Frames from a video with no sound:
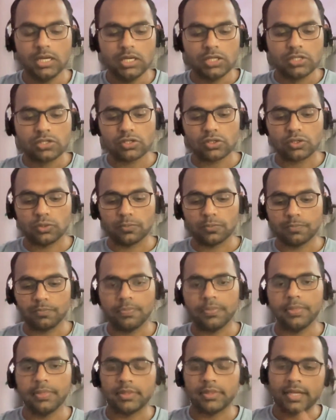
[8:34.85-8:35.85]
So
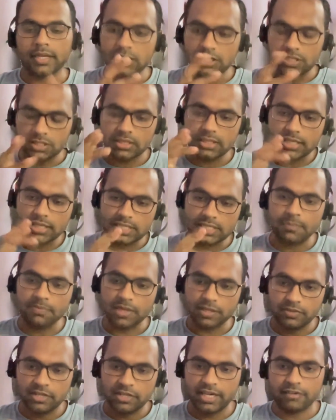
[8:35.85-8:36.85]
that's
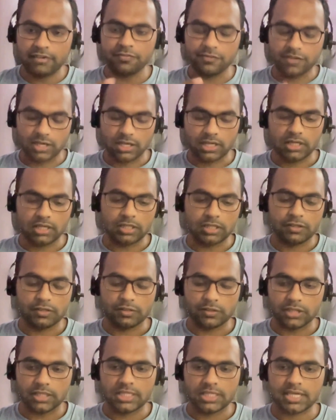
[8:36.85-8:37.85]
something we have
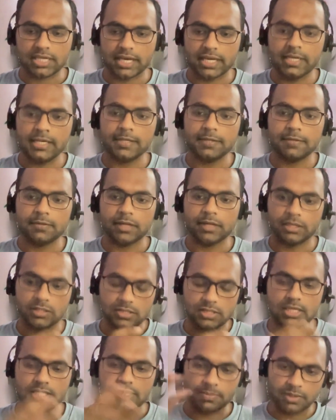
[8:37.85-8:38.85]
designed.
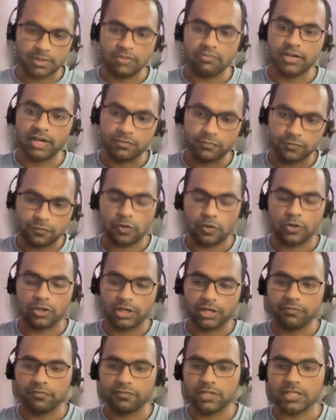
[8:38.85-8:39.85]
That's something we have
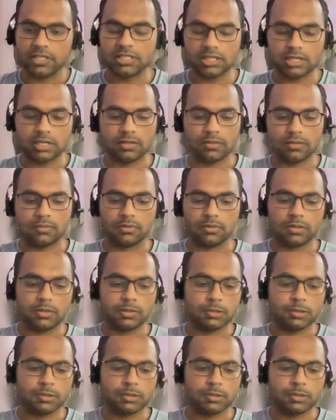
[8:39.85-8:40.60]
already fixed and